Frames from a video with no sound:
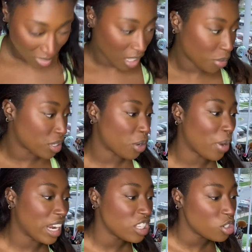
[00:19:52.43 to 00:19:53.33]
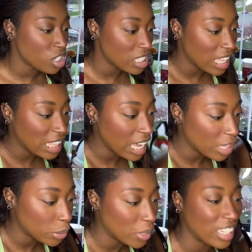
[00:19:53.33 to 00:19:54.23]
I was like, why didn't you just get the
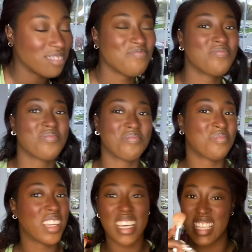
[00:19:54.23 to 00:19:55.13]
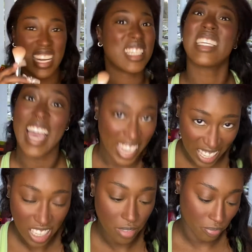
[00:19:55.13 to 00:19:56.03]
other one? Because I didn't like
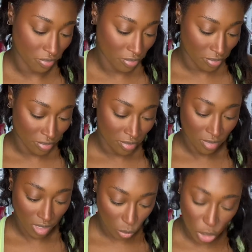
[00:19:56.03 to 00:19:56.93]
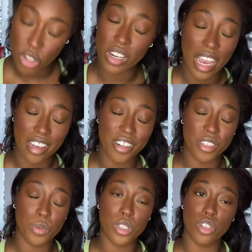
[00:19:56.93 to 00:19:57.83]
it. And what you're not going to
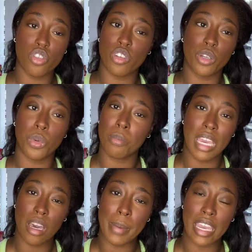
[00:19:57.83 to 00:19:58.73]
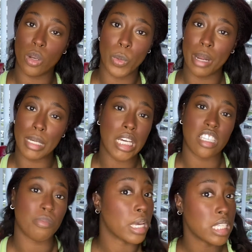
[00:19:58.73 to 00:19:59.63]
do is constrict what makeup I can wear because
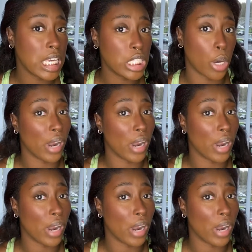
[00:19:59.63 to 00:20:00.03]
of my skin tone.